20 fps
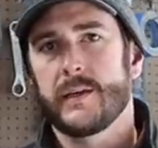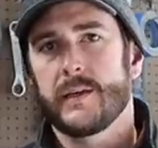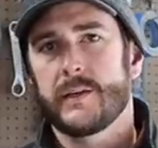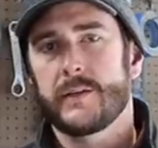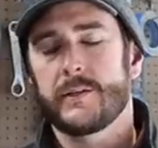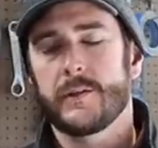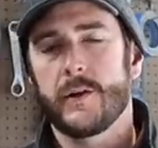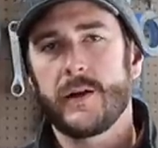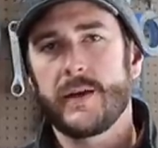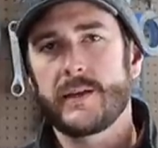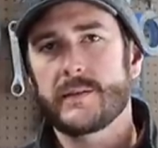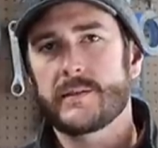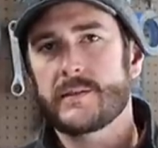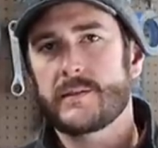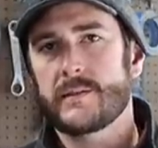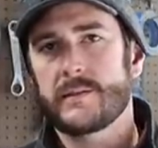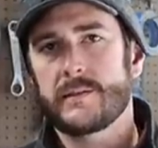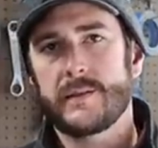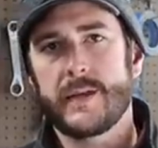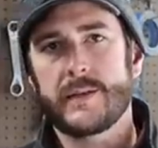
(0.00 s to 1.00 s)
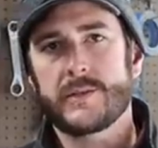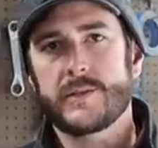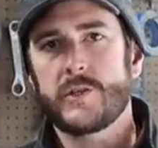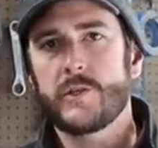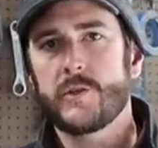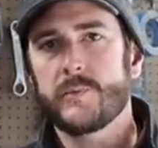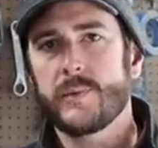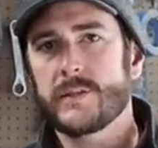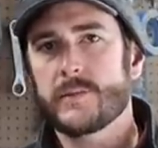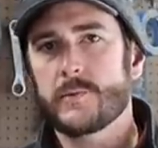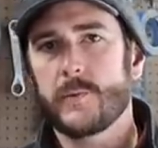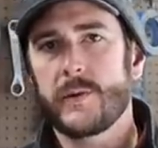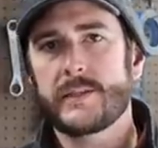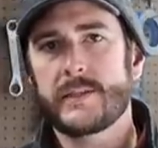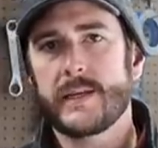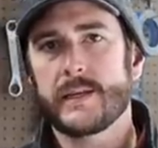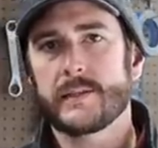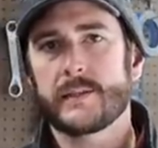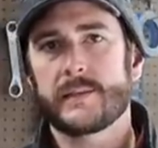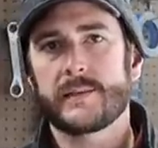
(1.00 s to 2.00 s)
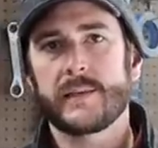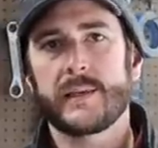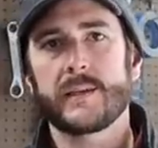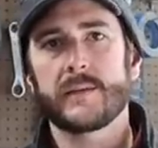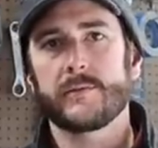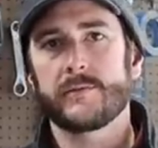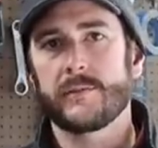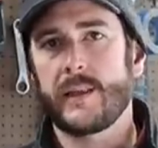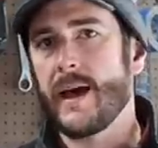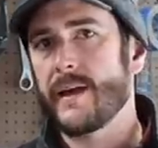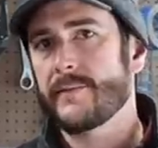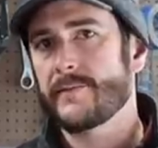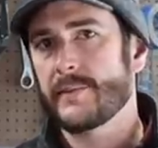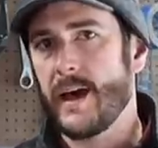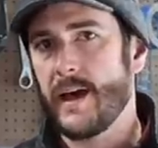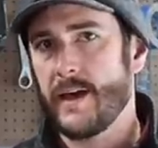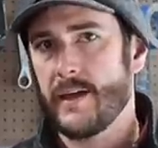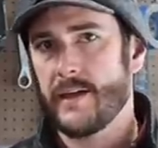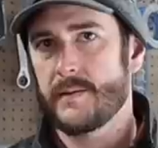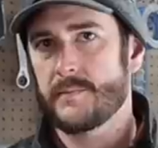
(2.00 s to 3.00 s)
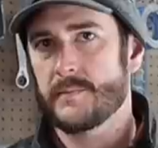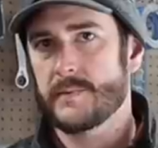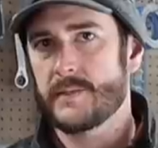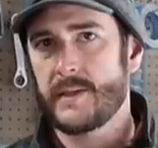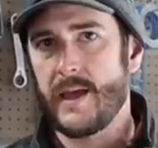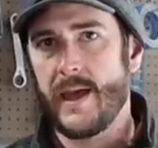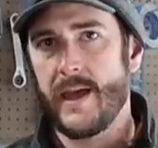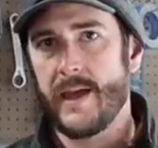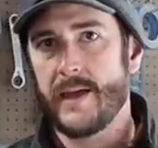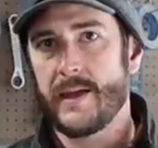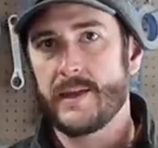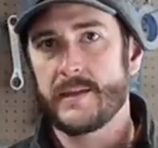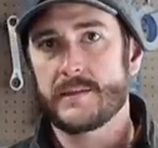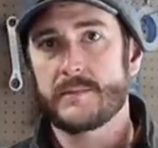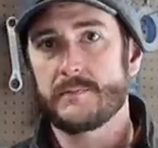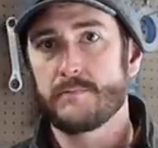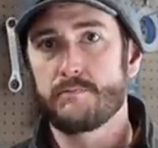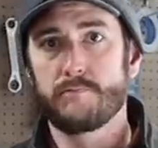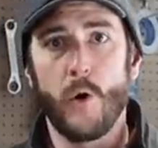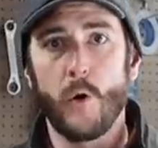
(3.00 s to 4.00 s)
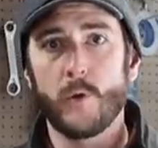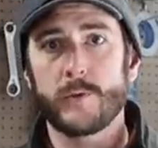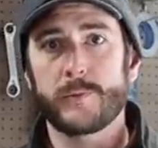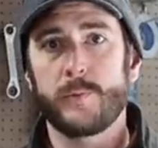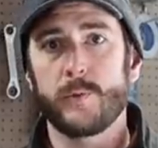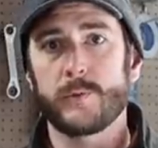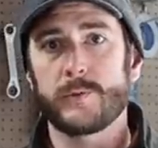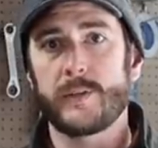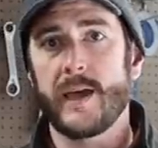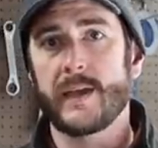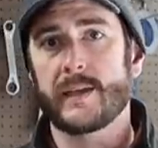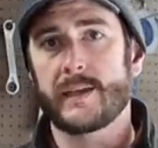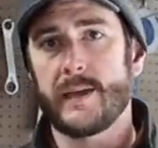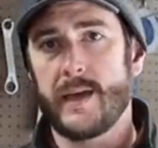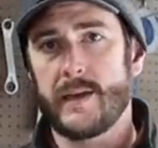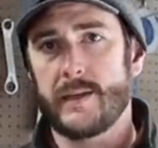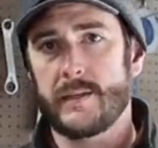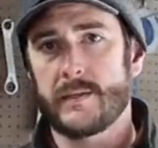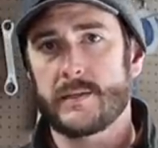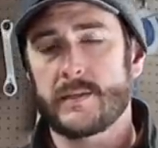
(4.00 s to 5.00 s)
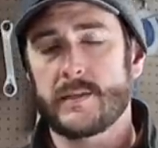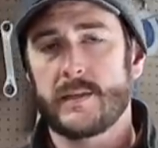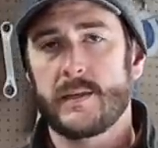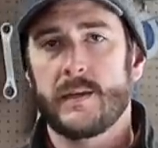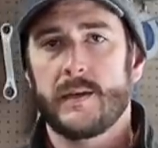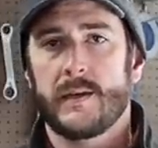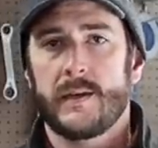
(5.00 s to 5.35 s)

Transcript: You know, as, as humans, we tend to think of lifetimes as multiple decades.